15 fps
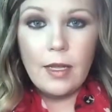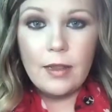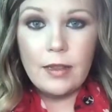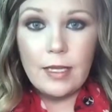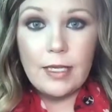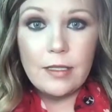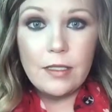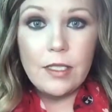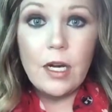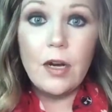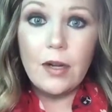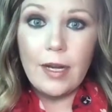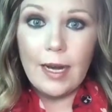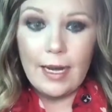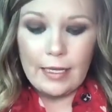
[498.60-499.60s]
Let's
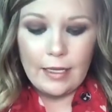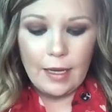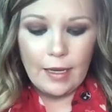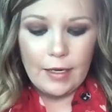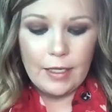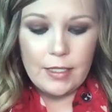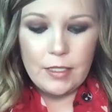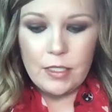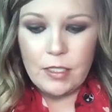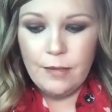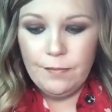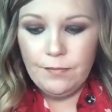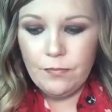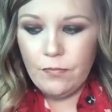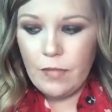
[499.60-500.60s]
talk highlighters.
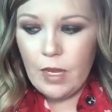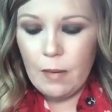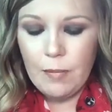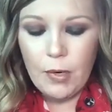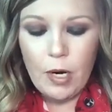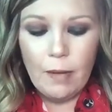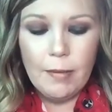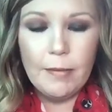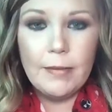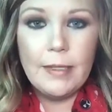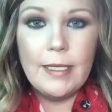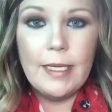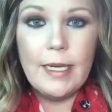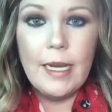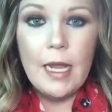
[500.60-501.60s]

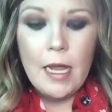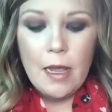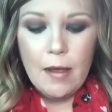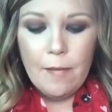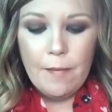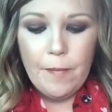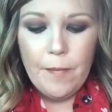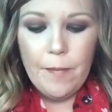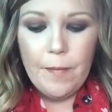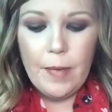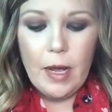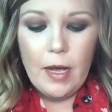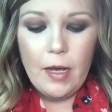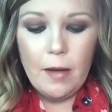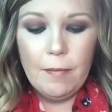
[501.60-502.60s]
Probably
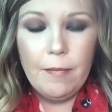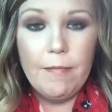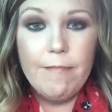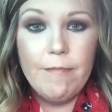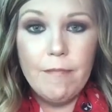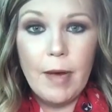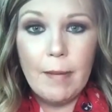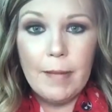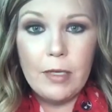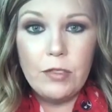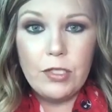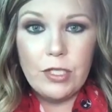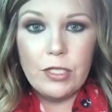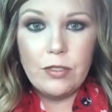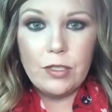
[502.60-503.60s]
my
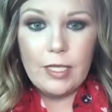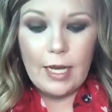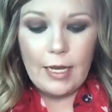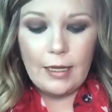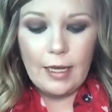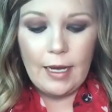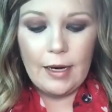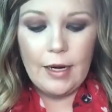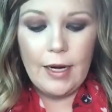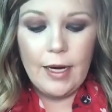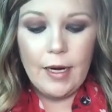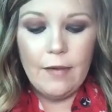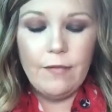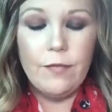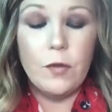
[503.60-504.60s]
most used
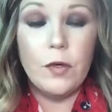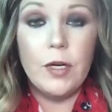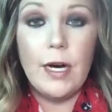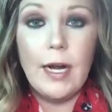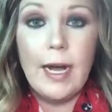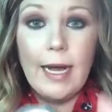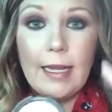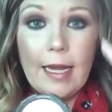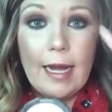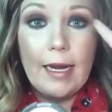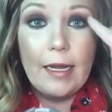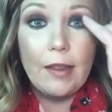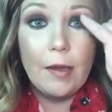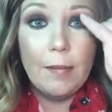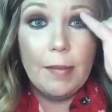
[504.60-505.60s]
highlighter for
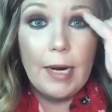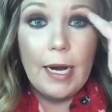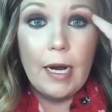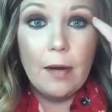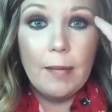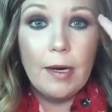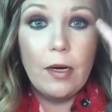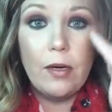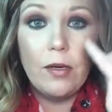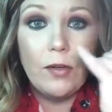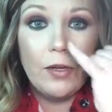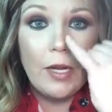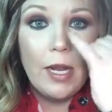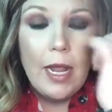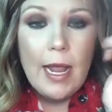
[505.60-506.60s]
highlighting the brow
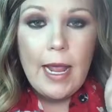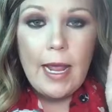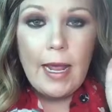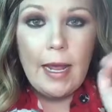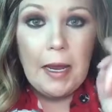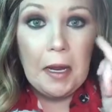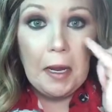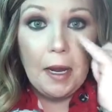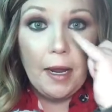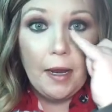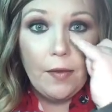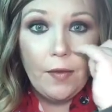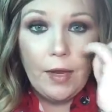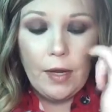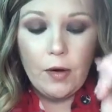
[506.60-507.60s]
bone
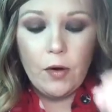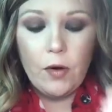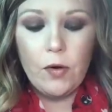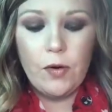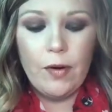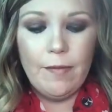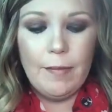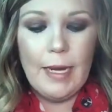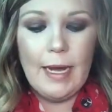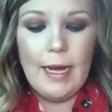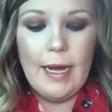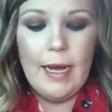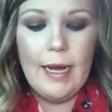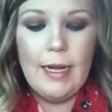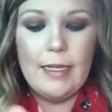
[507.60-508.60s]
and the inner corner of my
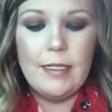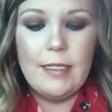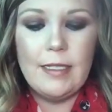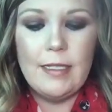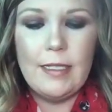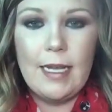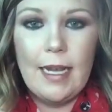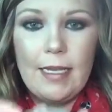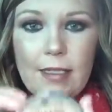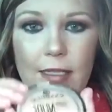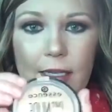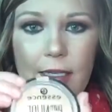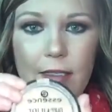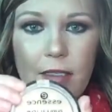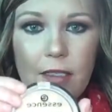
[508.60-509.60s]
eye is this
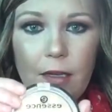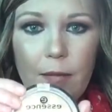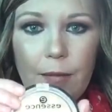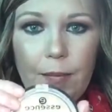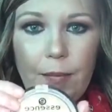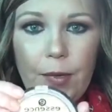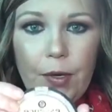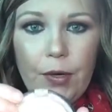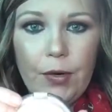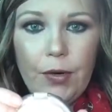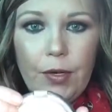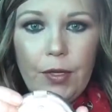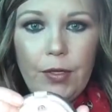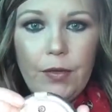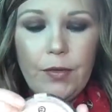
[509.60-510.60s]
Essence Pure
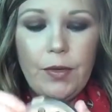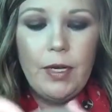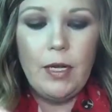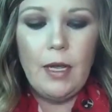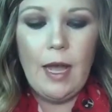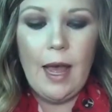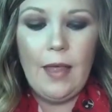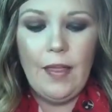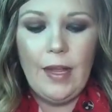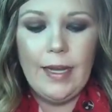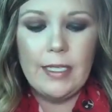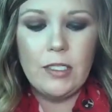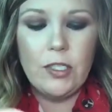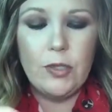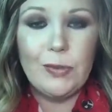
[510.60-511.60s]
Nude. I think
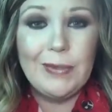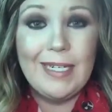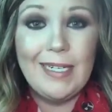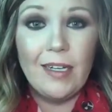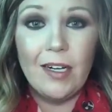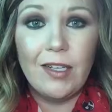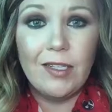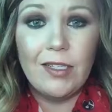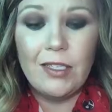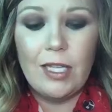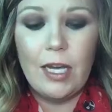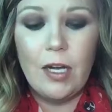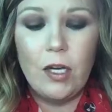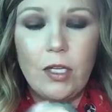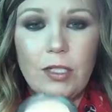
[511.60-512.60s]
it's $3
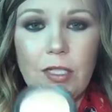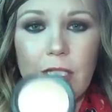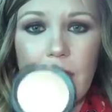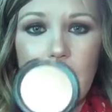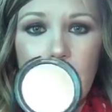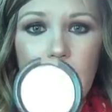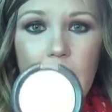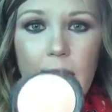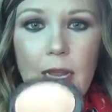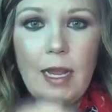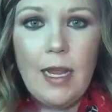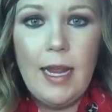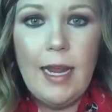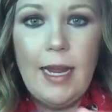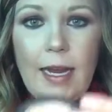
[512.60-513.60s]
at Ulta.
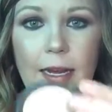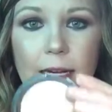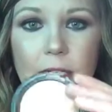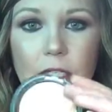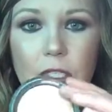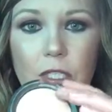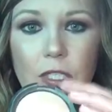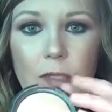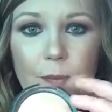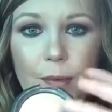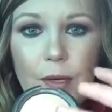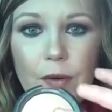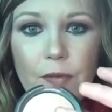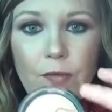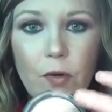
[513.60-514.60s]
It is just
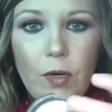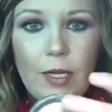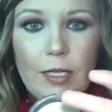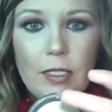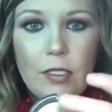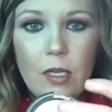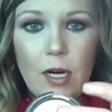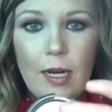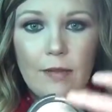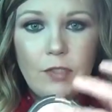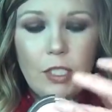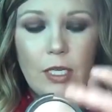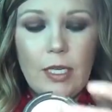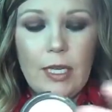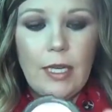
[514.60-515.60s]
beautiful. It does not have
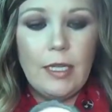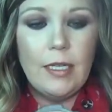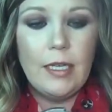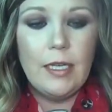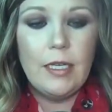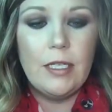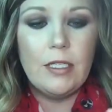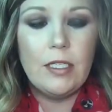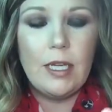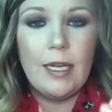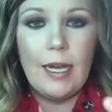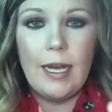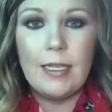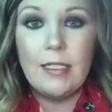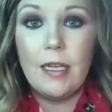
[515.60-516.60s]
chunky glitters.
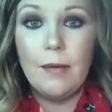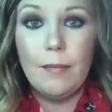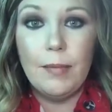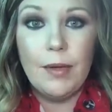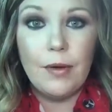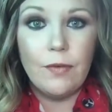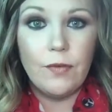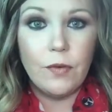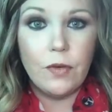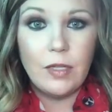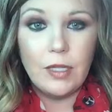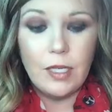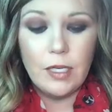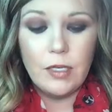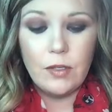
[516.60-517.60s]
It has a beautiful
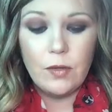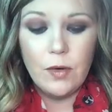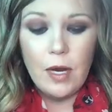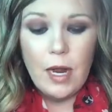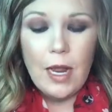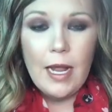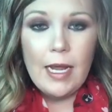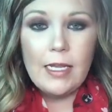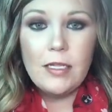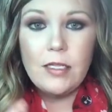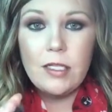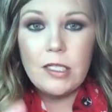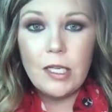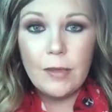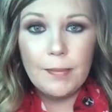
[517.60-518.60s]
glow.
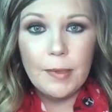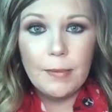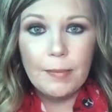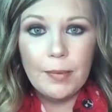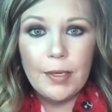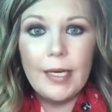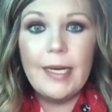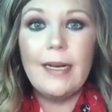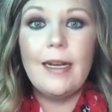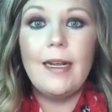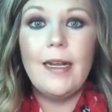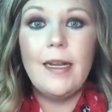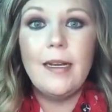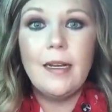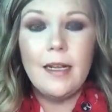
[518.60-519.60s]
Super
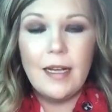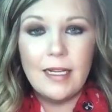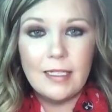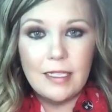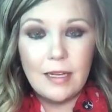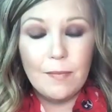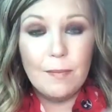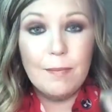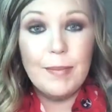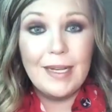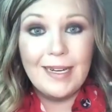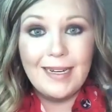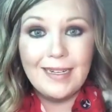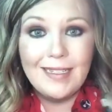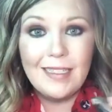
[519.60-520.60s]
pretty.
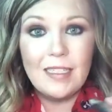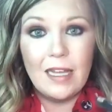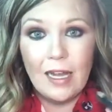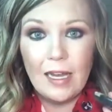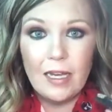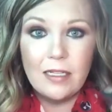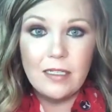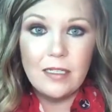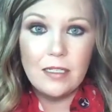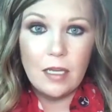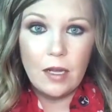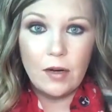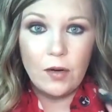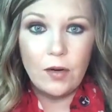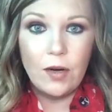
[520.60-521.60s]
But it is like a
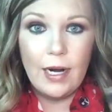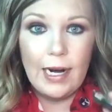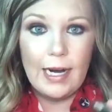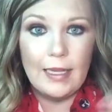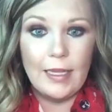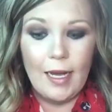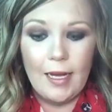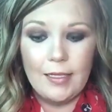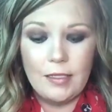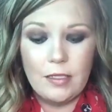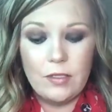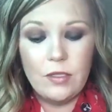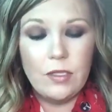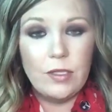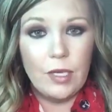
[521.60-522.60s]
subtle
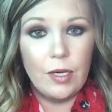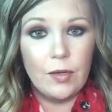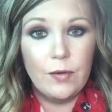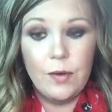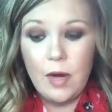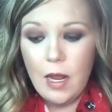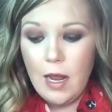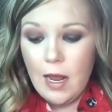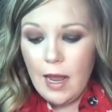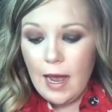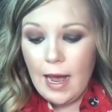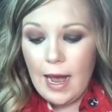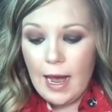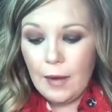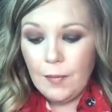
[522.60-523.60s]
highlight. So
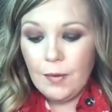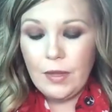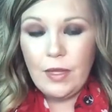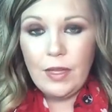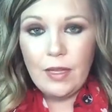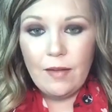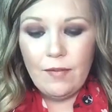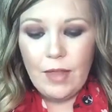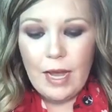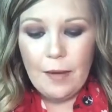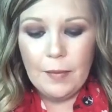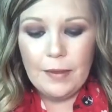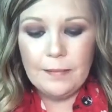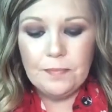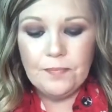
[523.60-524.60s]
I really love that
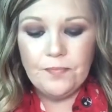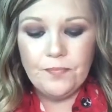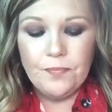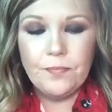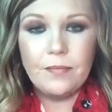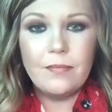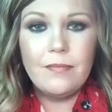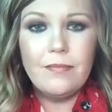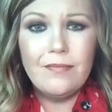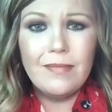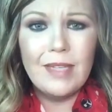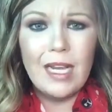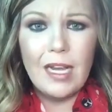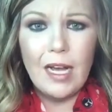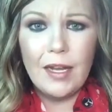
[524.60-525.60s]
one.
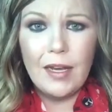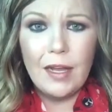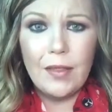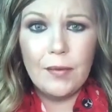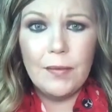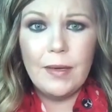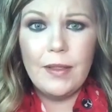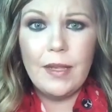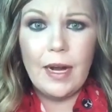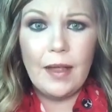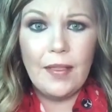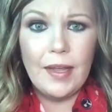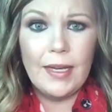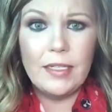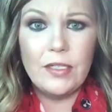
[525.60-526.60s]
Another one that
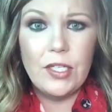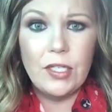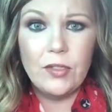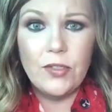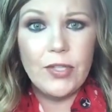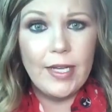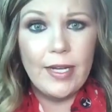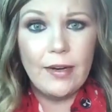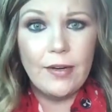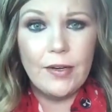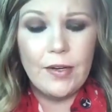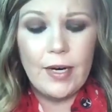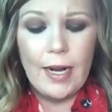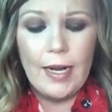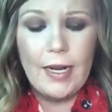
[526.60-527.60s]
I think is hugely
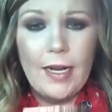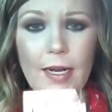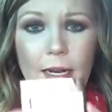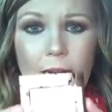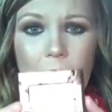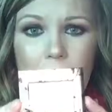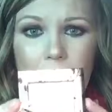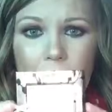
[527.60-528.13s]
underrated,